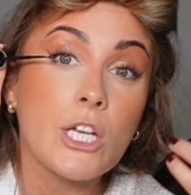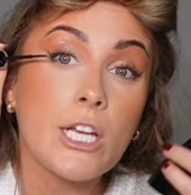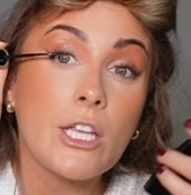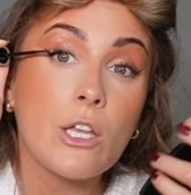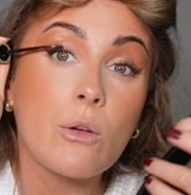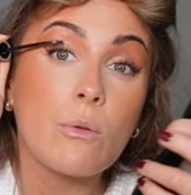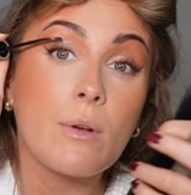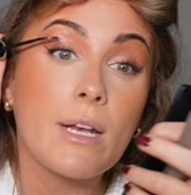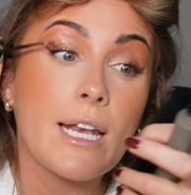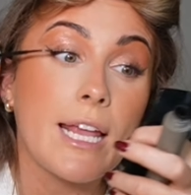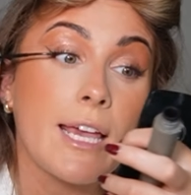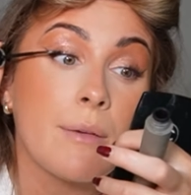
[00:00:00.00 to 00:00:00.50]
I
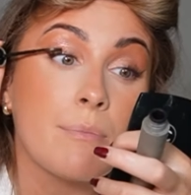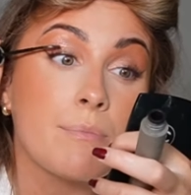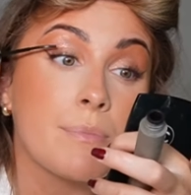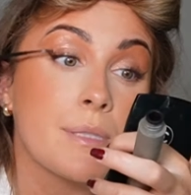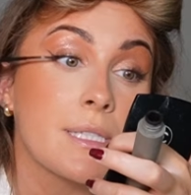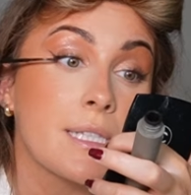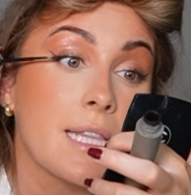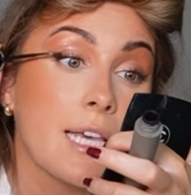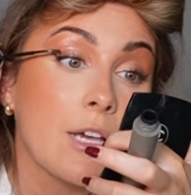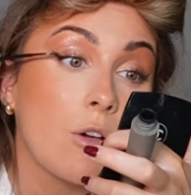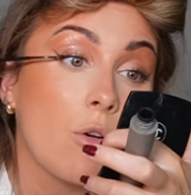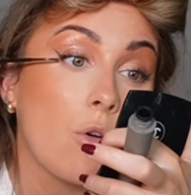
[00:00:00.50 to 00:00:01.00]
know
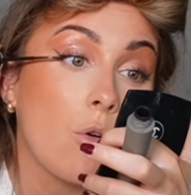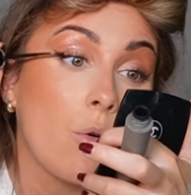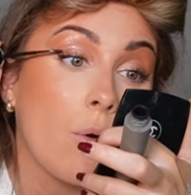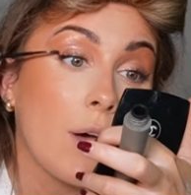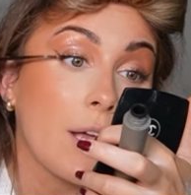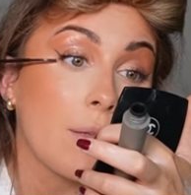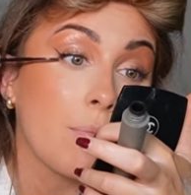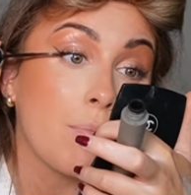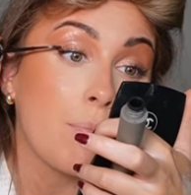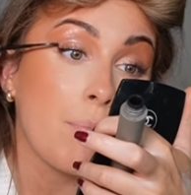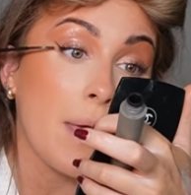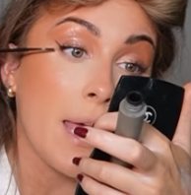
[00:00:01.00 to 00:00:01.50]
lips, they go
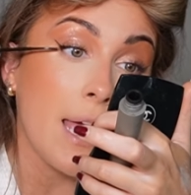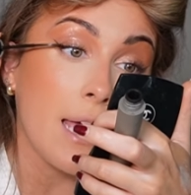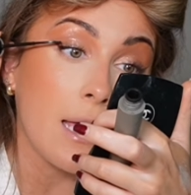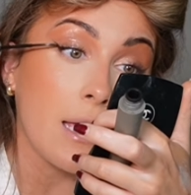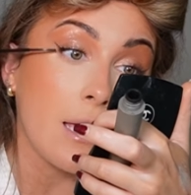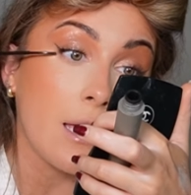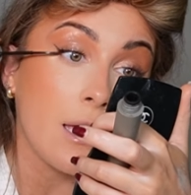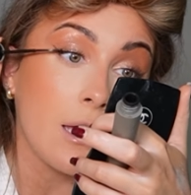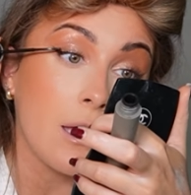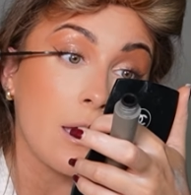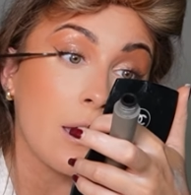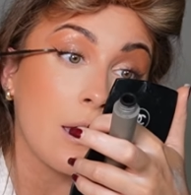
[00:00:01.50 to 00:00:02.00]
quite
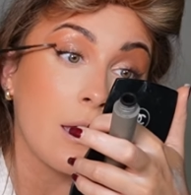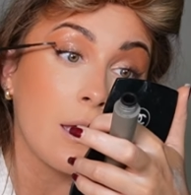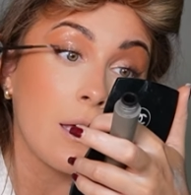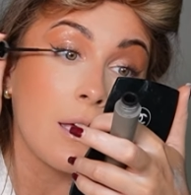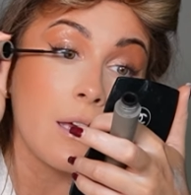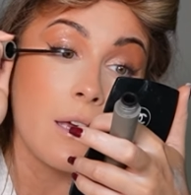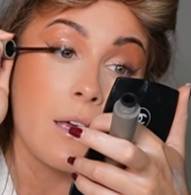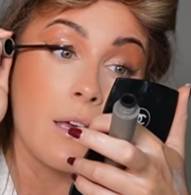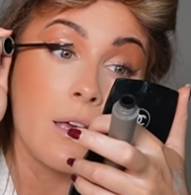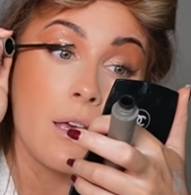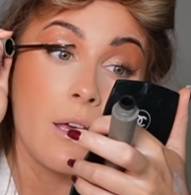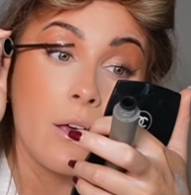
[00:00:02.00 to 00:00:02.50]
pink,
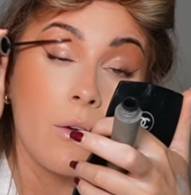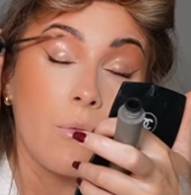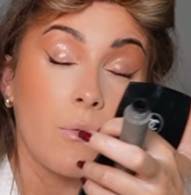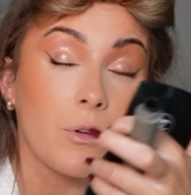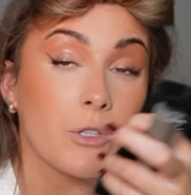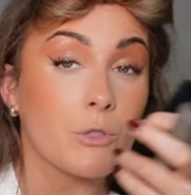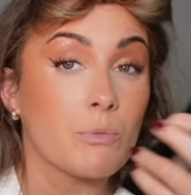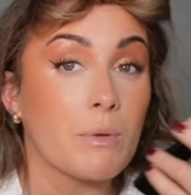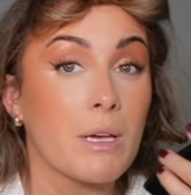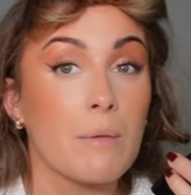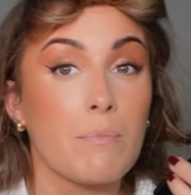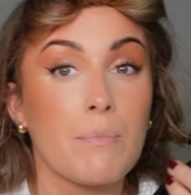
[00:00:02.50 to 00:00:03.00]

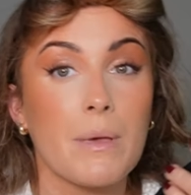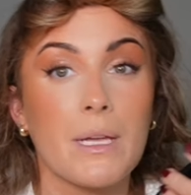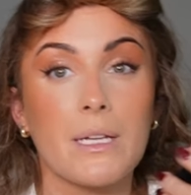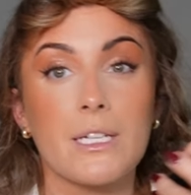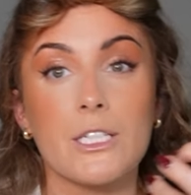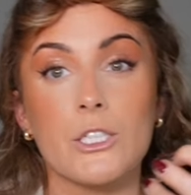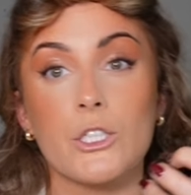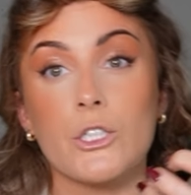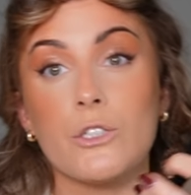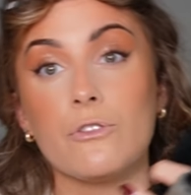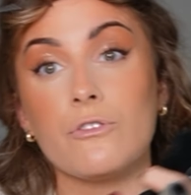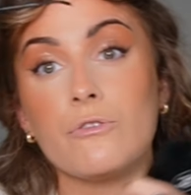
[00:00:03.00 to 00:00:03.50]
which might be an
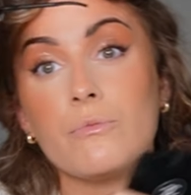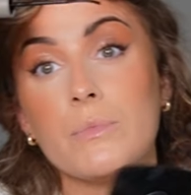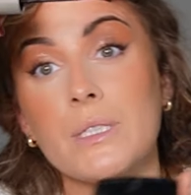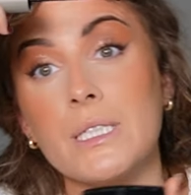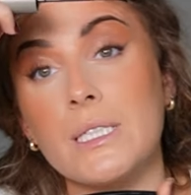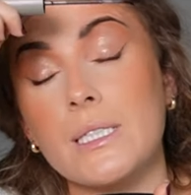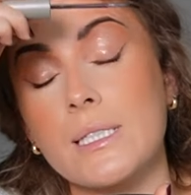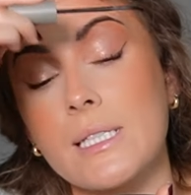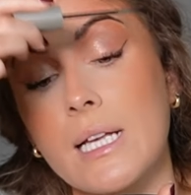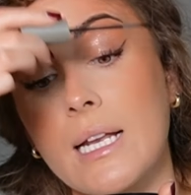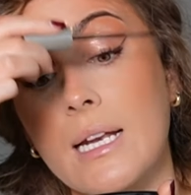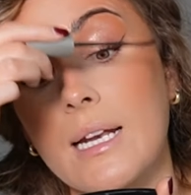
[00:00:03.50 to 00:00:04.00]
issue for me
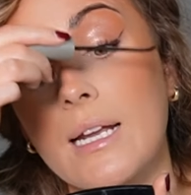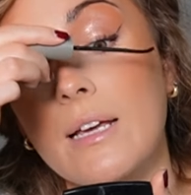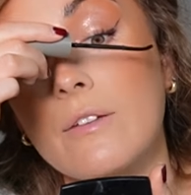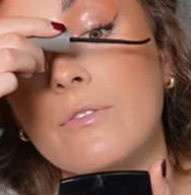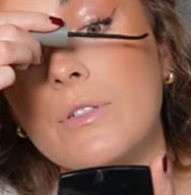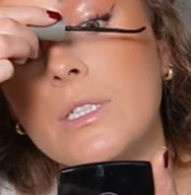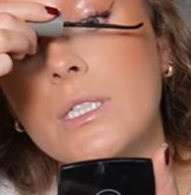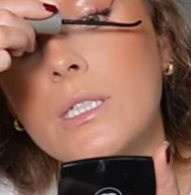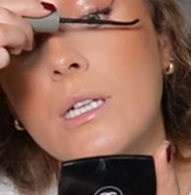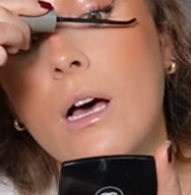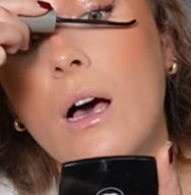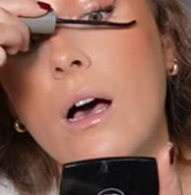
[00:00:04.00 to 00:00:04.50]
because I love
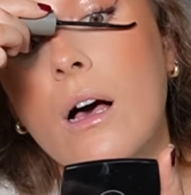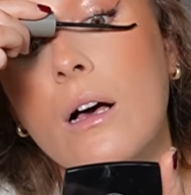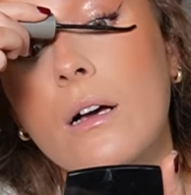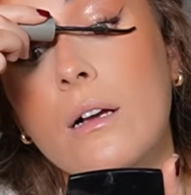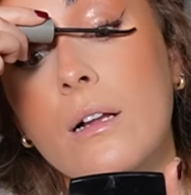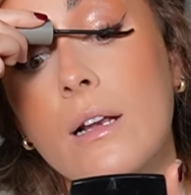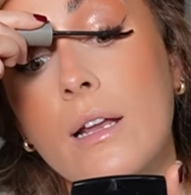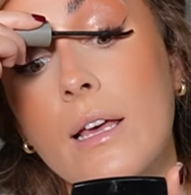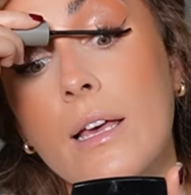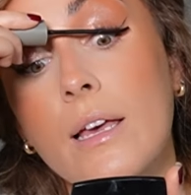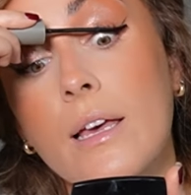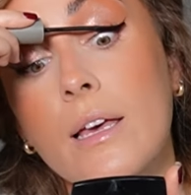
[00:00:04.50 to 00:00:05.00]
a
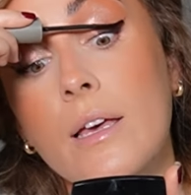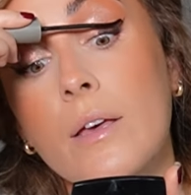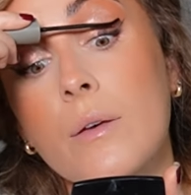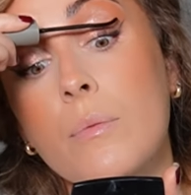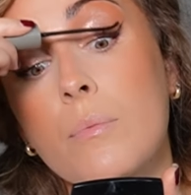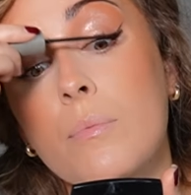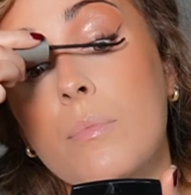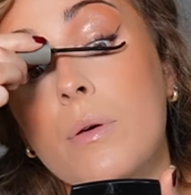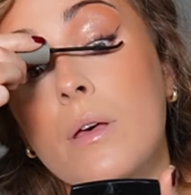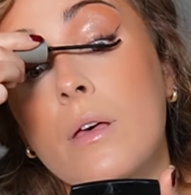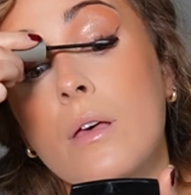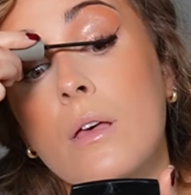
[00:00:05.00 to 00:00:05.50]
dark lip.
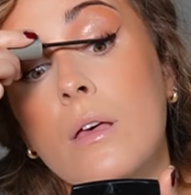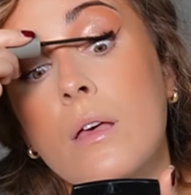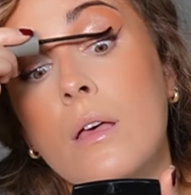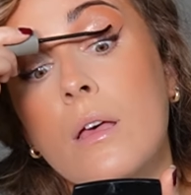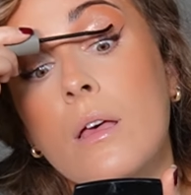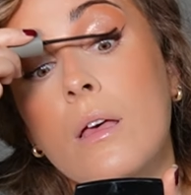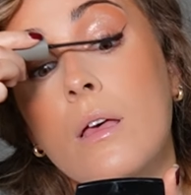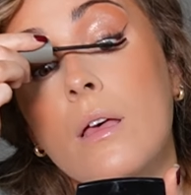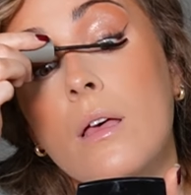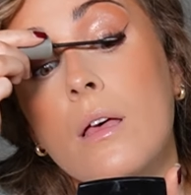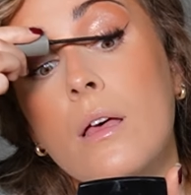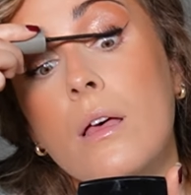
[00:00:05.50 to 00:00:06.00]

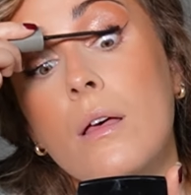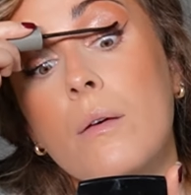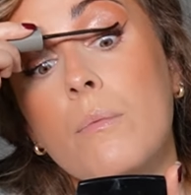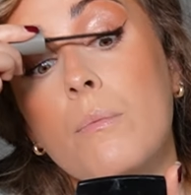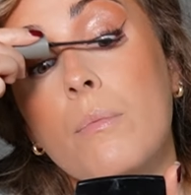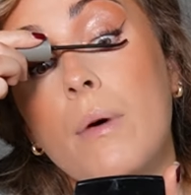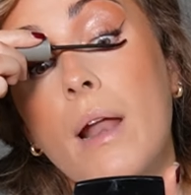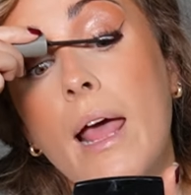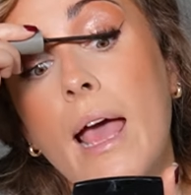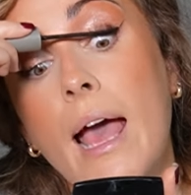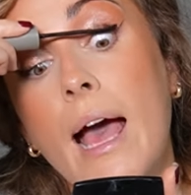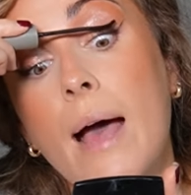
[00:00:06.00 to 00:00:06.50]

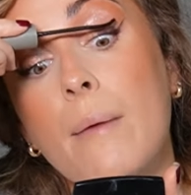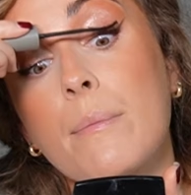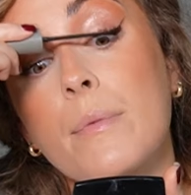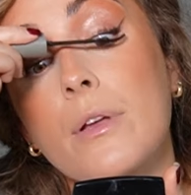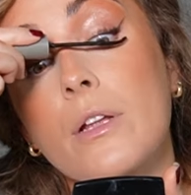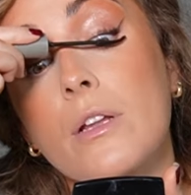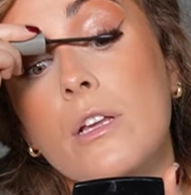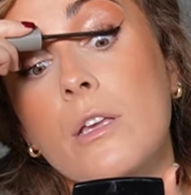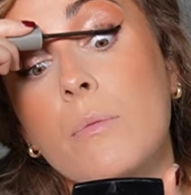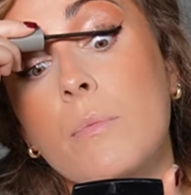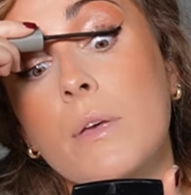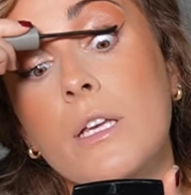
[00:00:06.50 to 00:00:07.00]
But I am
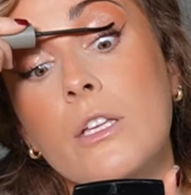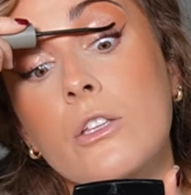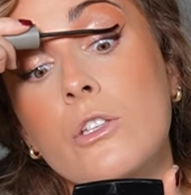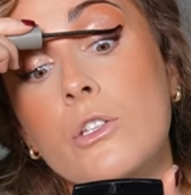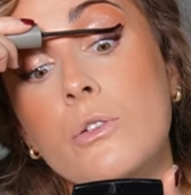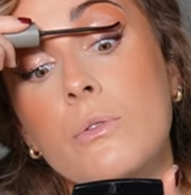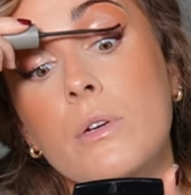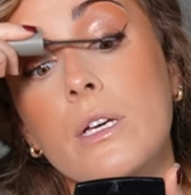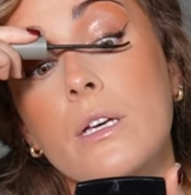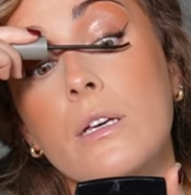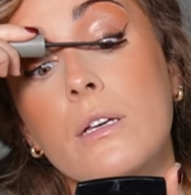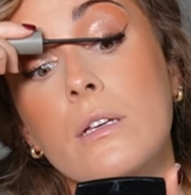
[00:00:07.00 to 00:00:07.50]
going to commit
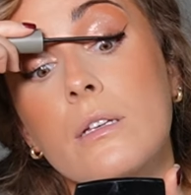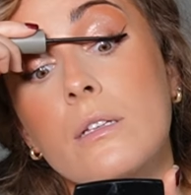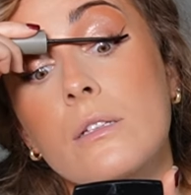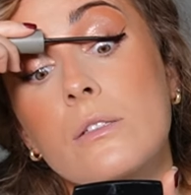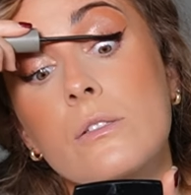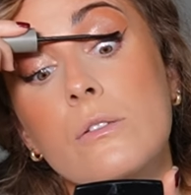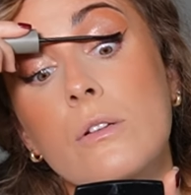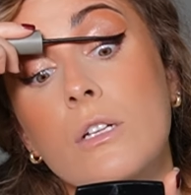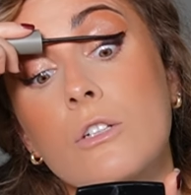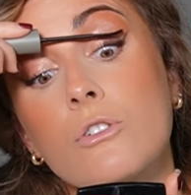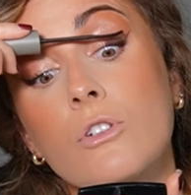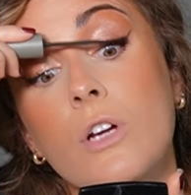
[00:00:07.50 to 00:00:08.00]
to it,
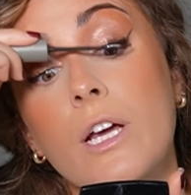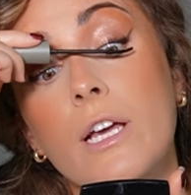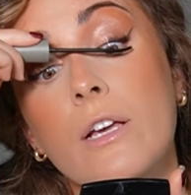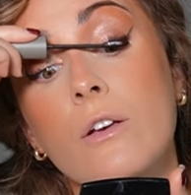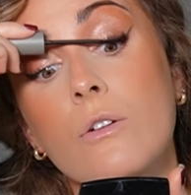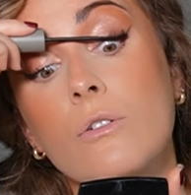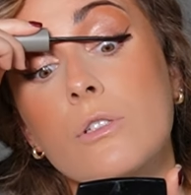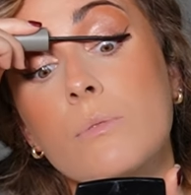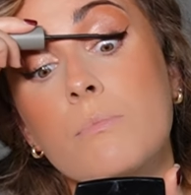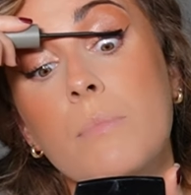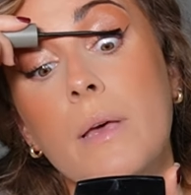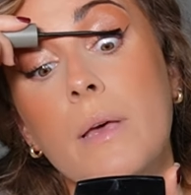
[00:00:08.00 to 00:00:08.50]
so I'll try and
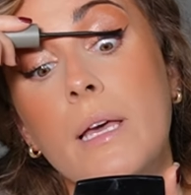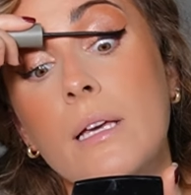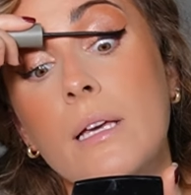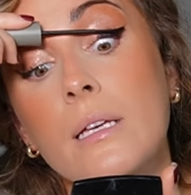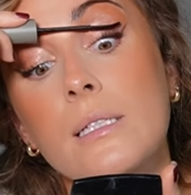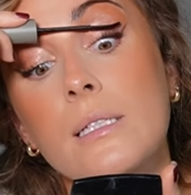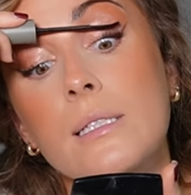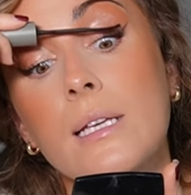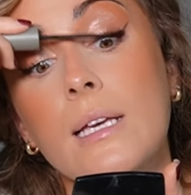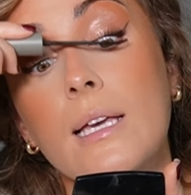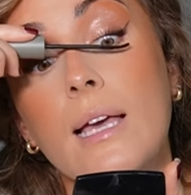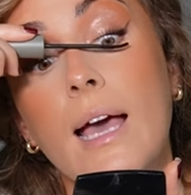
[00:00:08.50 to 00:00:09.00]
go as pink
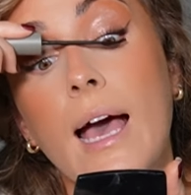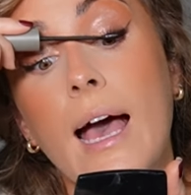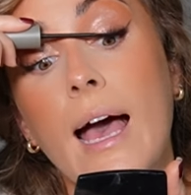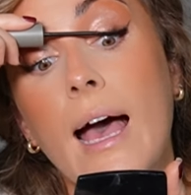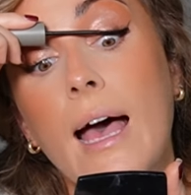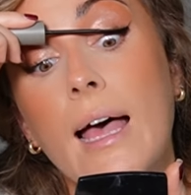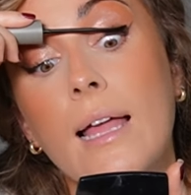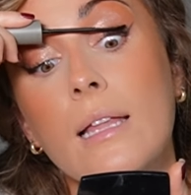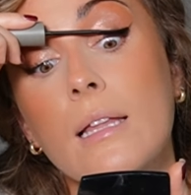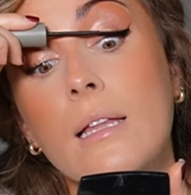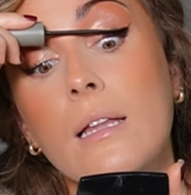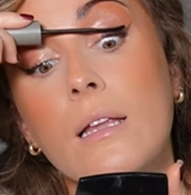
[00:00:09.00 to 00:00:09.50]
as I
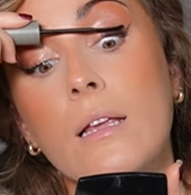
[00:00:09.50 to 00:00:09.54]
can.